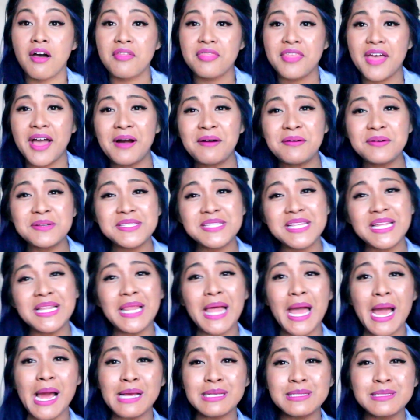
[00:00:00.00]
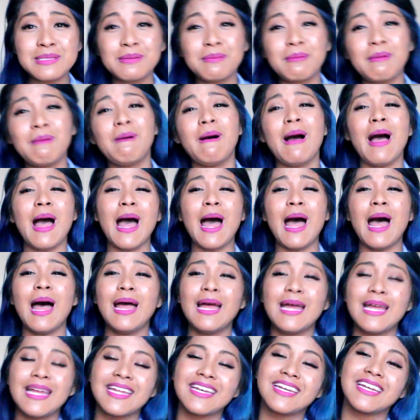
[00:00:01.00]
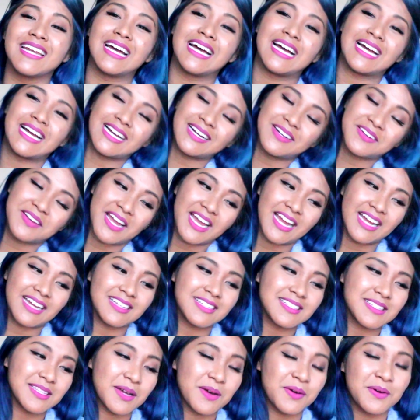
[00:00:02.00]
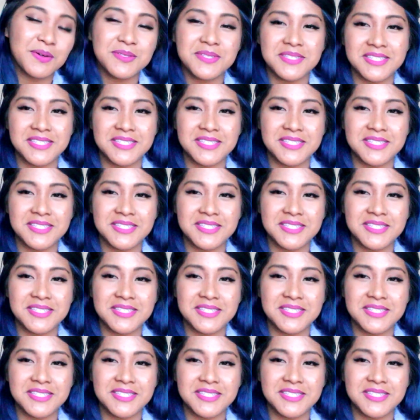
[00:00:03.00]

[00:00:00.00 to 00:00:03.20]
That was the last one! Okay, so